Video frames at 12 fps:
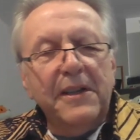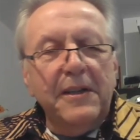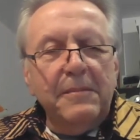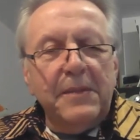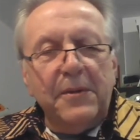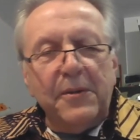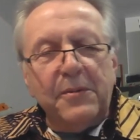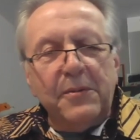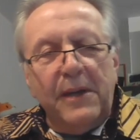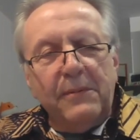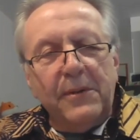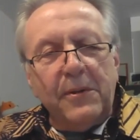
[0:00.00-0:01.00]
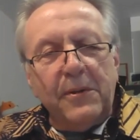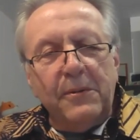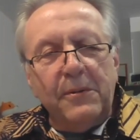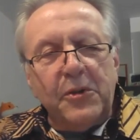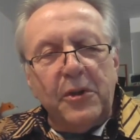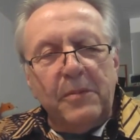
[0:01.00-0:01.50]
Because we have not
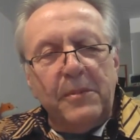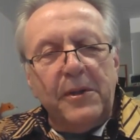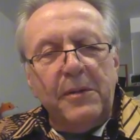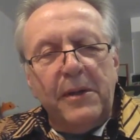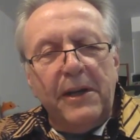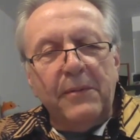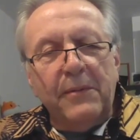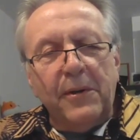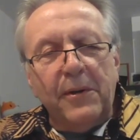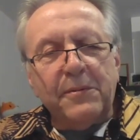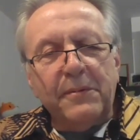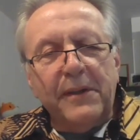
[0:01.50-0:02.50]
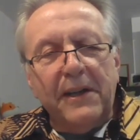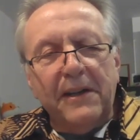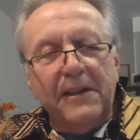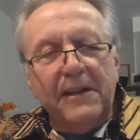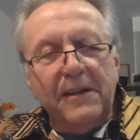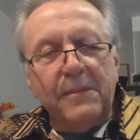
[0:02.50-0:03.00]
only Germany, we have
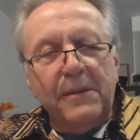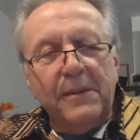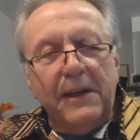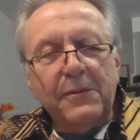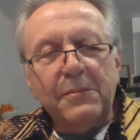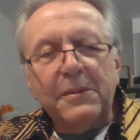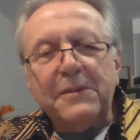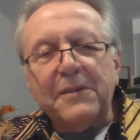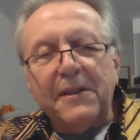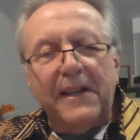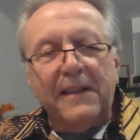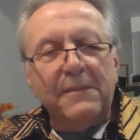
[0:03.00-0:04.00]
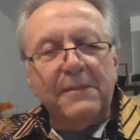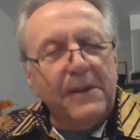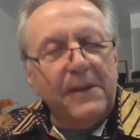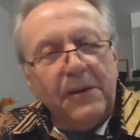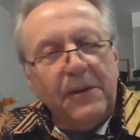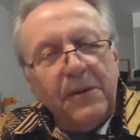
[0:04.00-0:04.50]
Austria and we have Switzerland,
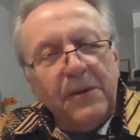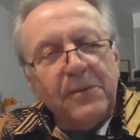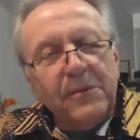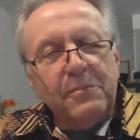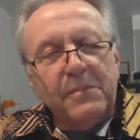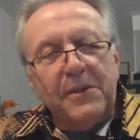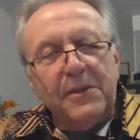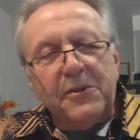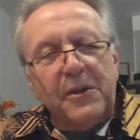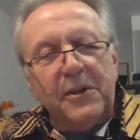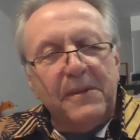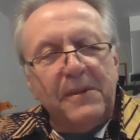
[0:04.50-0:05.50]
where they also speak German.